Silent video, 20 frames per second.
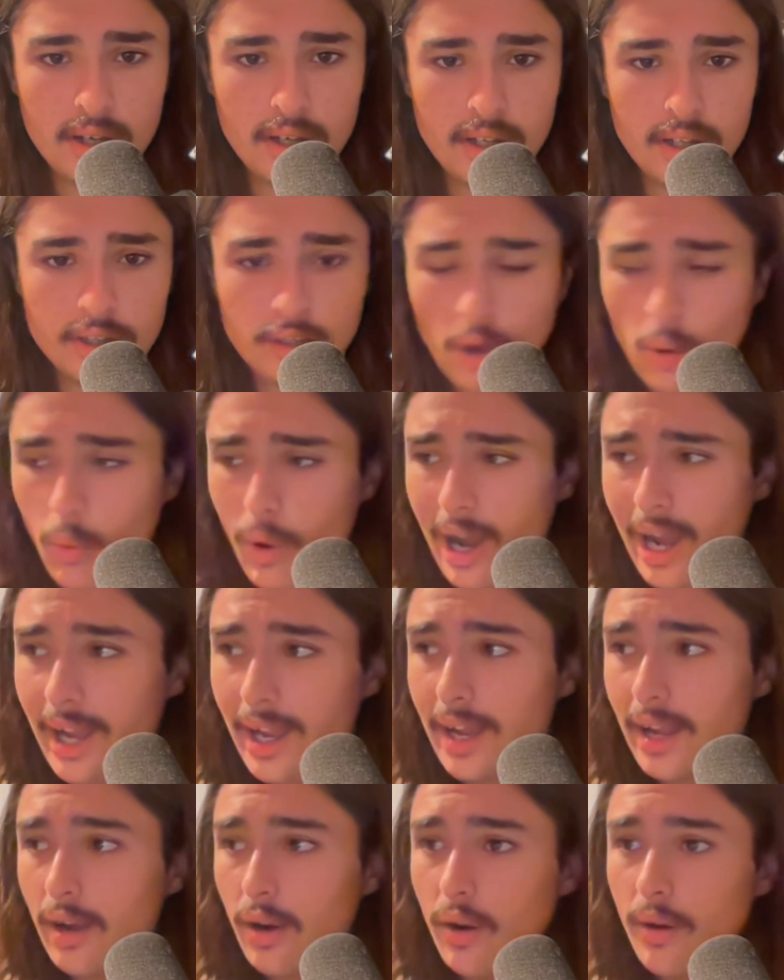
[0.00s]
You know why?
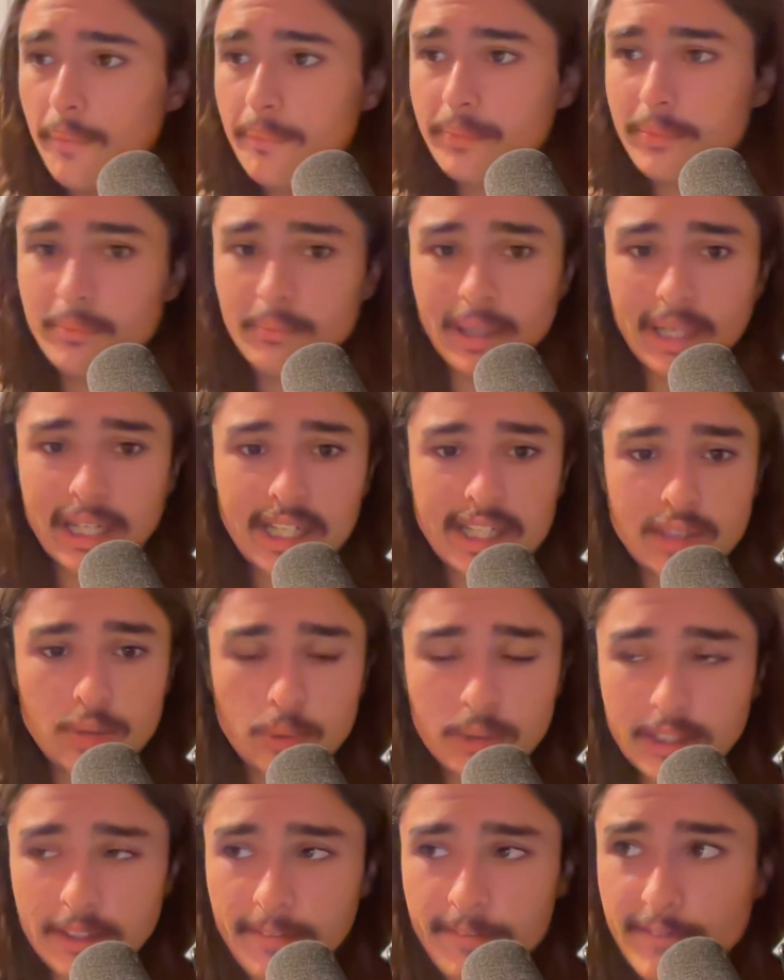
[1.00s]
Because
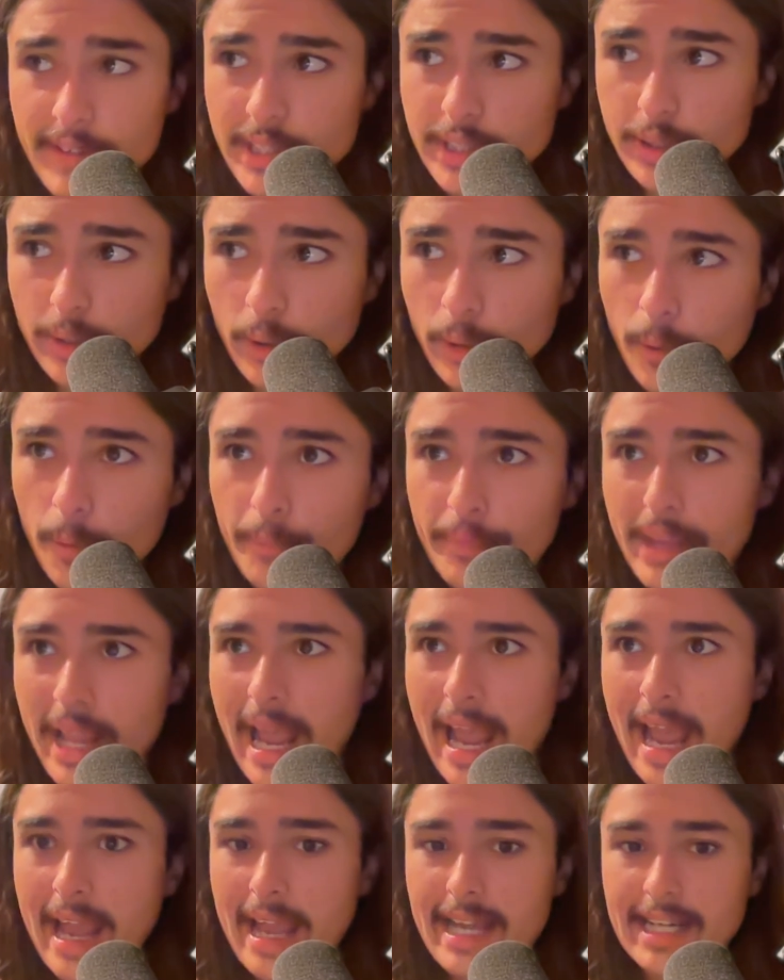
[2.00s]
with the physical,
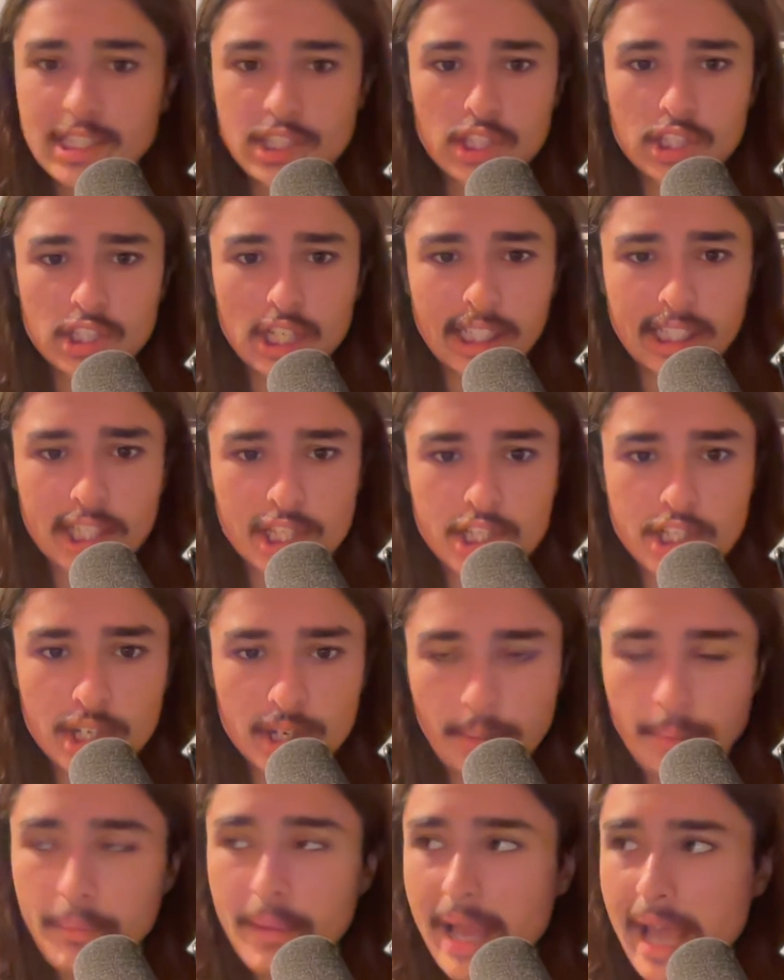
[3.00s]
it's just like the
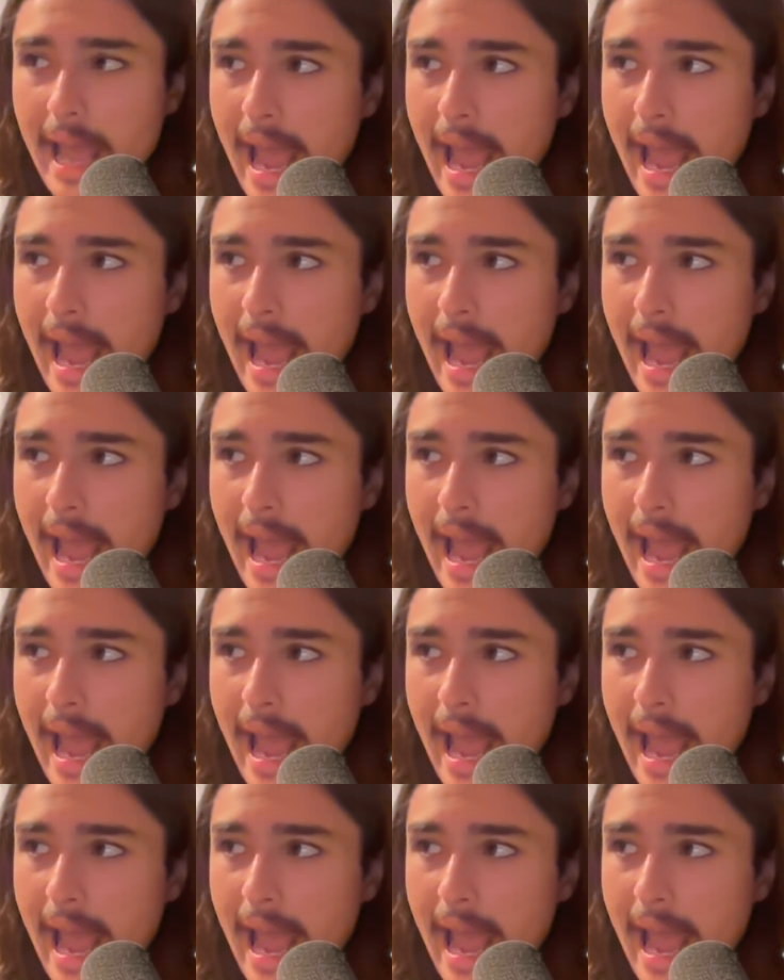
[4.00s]
gym.